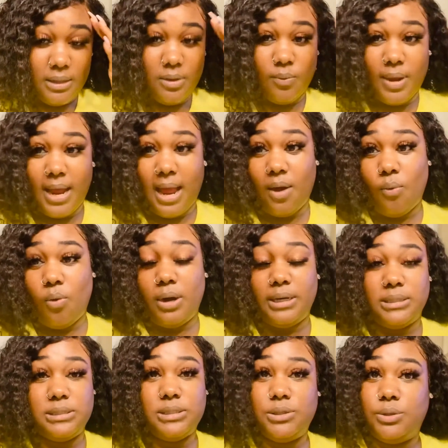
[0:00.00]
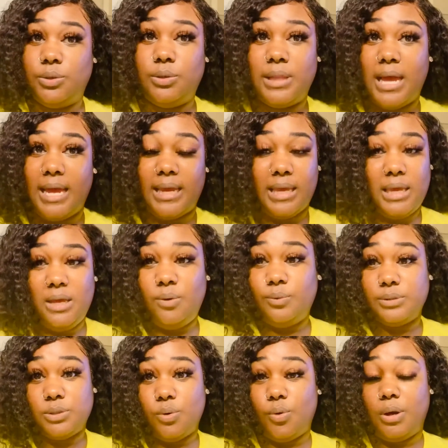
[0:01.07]
the way I wanted to. Like, it
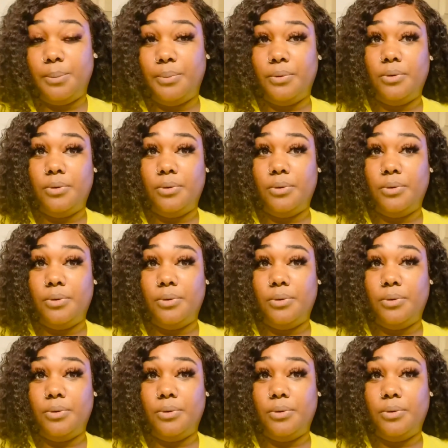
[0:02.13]
was horrible.